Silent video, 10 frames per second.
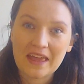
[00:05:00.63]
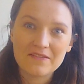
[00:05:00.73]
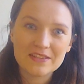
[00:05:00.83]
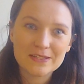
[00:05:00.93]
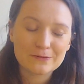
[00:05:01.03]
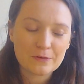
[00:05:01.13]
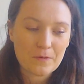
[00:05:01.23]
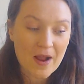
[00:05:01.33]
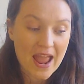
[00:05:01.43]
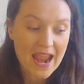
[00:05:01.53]
have this different
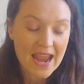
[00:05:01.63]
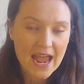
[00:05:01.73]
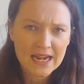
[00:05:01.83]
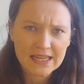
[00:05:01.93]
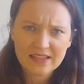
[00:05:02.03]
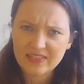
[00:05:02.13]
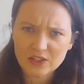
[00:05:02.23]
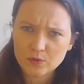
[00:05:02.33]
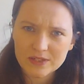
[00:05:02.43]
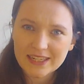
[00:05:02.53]
way. And he said,
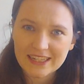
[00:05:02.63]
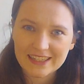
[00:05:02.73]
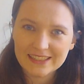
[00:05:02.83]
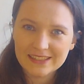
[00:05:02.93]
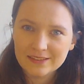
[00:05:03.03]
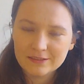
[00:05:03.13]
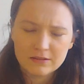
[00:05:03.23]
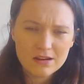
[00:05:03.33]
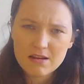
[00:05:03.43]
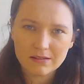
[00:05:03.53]
that's ridiculous.
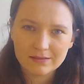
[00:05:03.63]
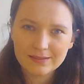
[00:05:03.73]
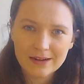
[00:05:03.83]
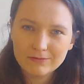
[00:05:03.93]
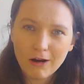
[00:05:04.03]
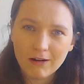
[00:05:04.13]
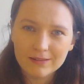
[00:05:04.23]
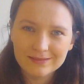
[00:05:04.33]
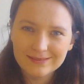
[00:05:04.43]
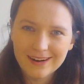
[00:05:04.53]
No, they're
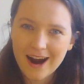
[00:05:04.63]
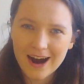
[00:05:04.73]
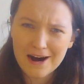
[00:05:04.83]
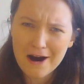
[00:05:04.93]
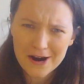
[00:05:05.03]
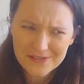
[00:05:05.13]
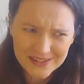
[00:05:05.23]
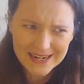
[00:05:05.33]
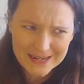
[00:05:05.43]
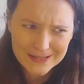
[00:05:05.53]
wrong. Half
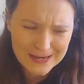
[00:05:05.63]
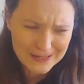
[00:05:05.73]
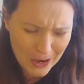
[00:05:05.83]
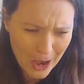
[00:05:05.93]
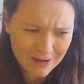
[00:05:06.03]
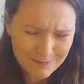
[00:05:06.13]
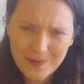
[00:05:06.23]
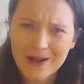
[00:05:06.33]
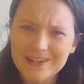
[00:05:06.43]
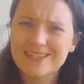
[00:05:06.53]
10 is
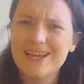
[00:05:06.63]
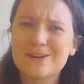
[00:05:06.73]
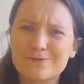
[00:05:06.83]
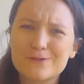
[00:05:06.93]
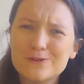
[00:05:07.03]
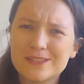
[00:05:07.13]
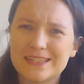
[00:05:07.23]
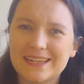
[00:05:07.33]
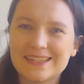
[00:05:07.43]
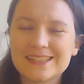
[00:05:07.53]
10:30, of course
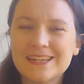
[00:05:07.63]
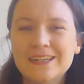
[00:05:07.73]
it is.